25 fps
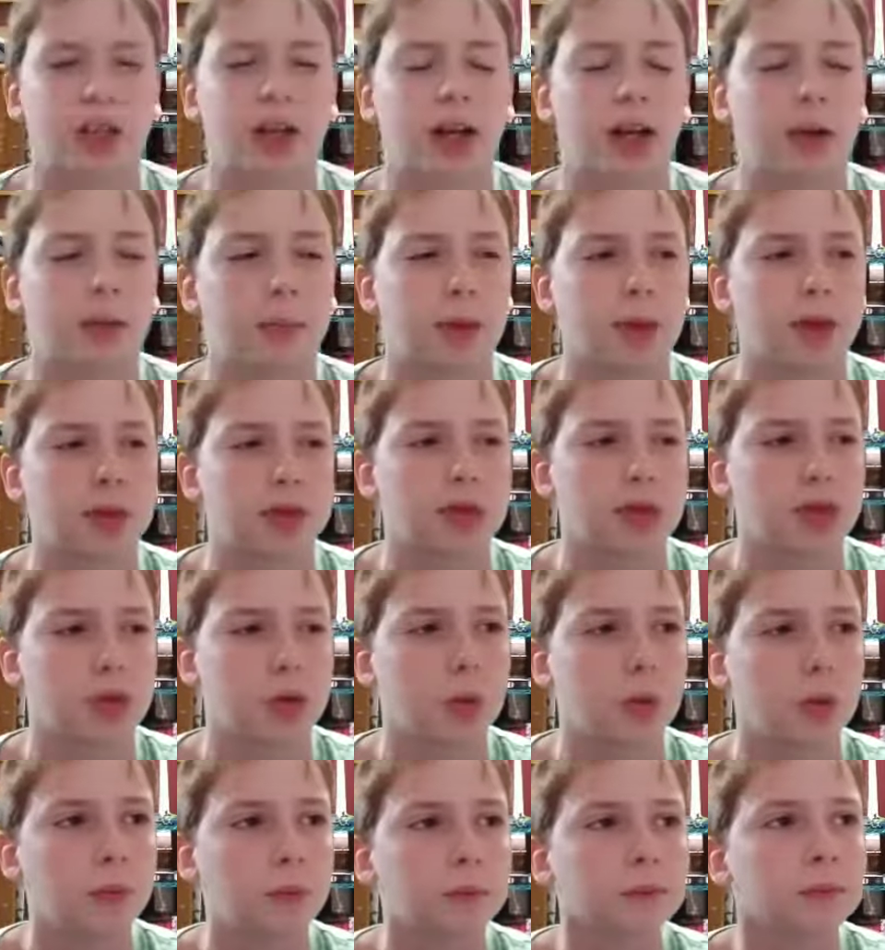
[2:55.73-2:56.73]
in Iron Man
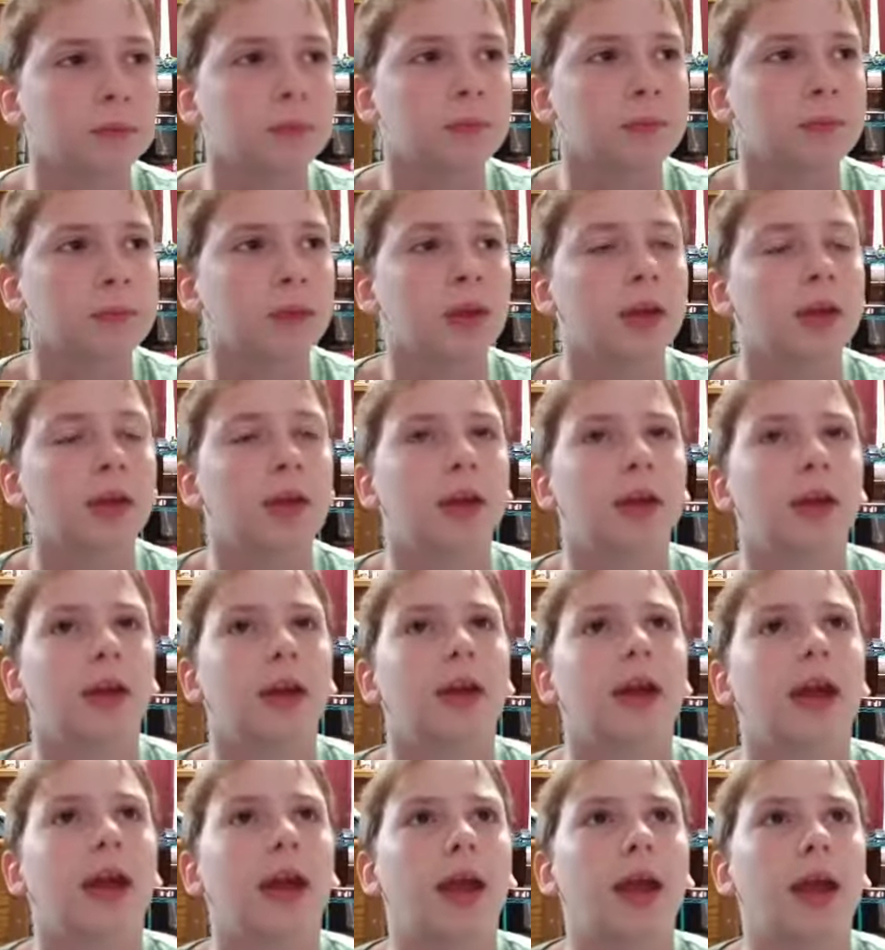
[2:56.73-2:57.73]
2,
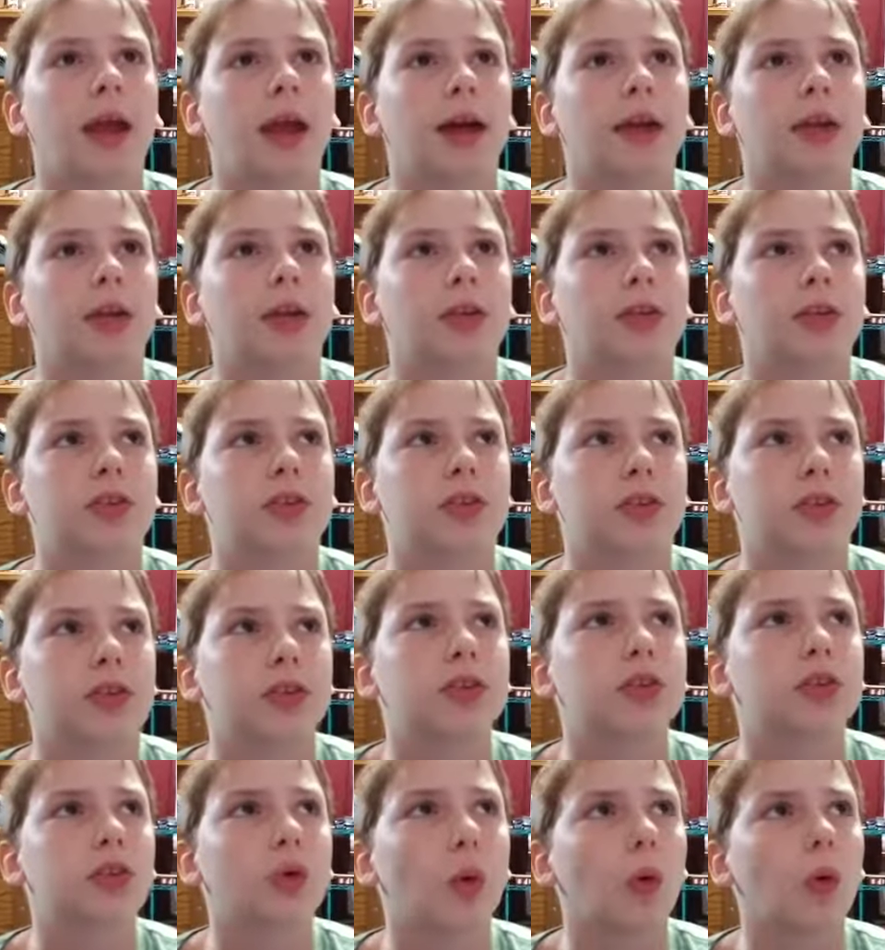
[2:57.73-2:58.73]
and
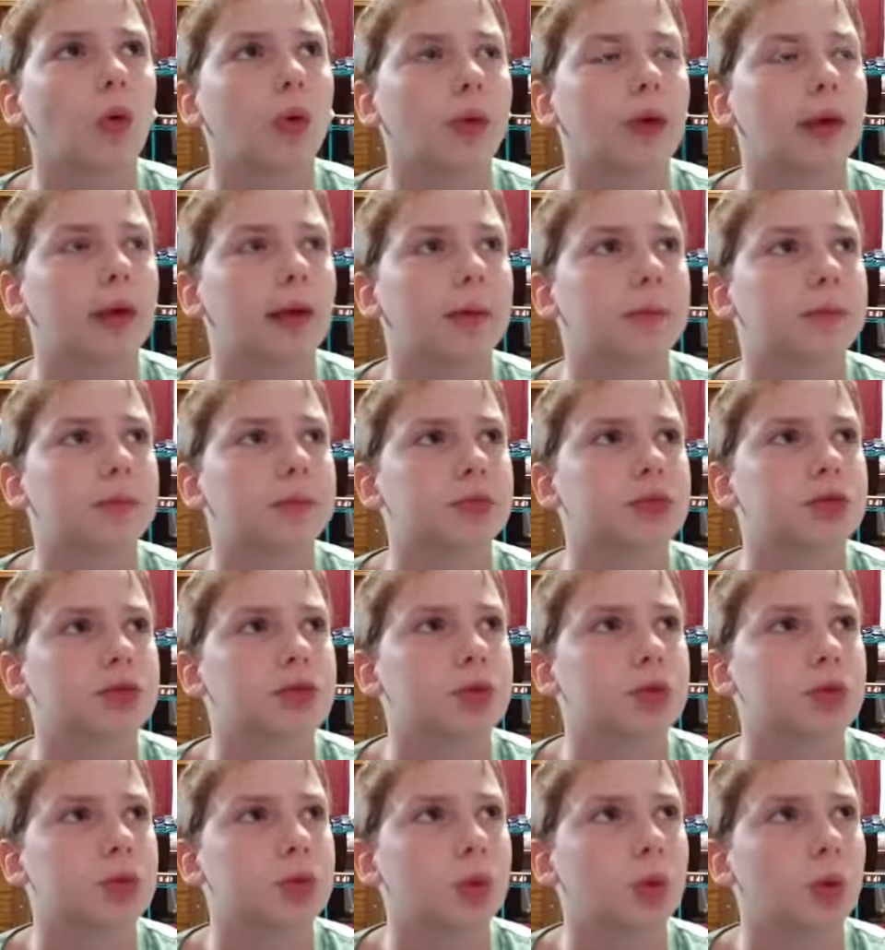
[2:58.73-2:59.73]
he told them
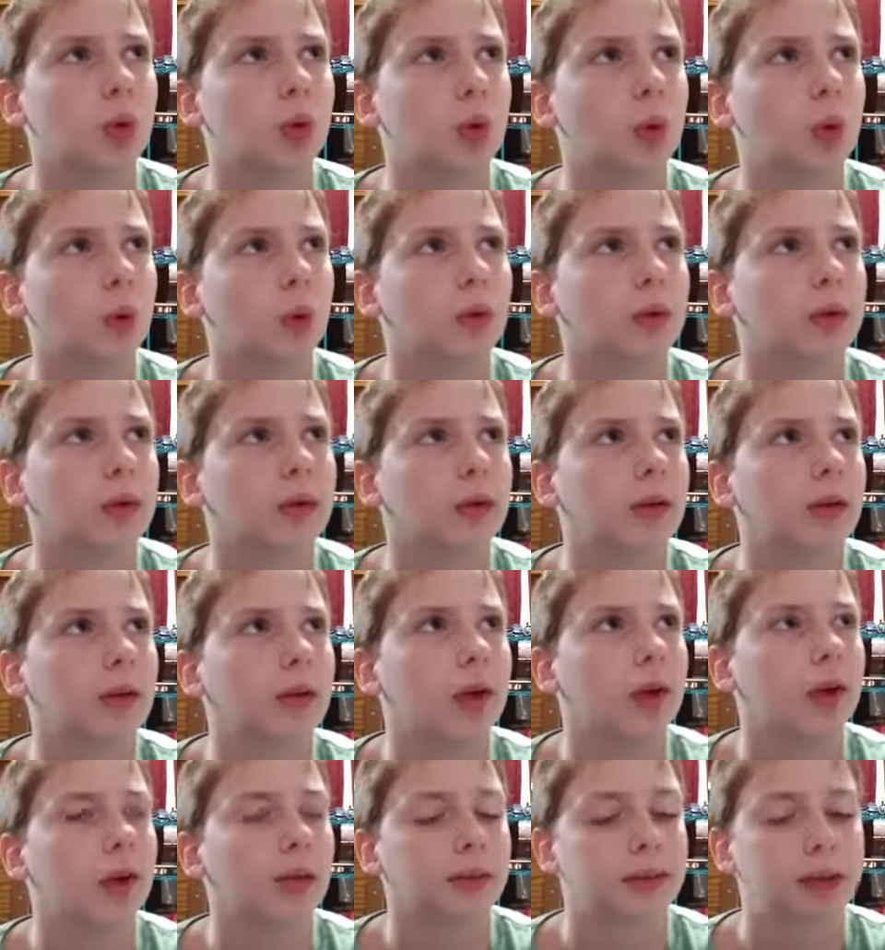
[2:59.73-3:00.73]
to
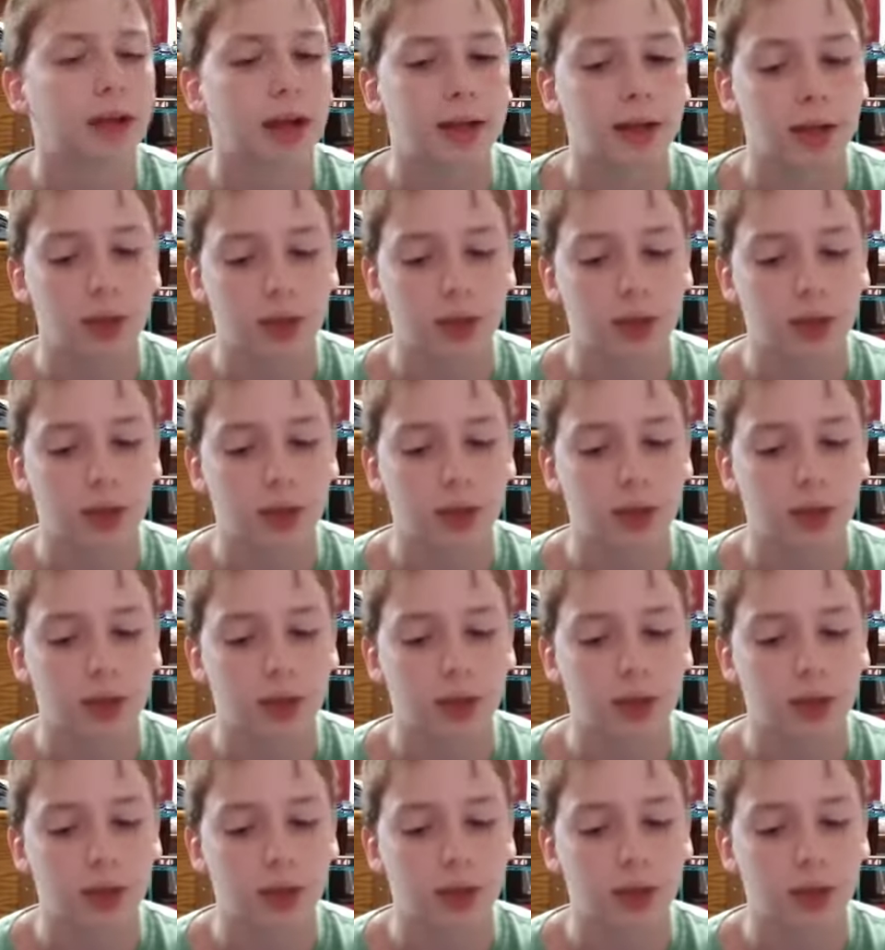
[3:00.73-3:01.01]
kind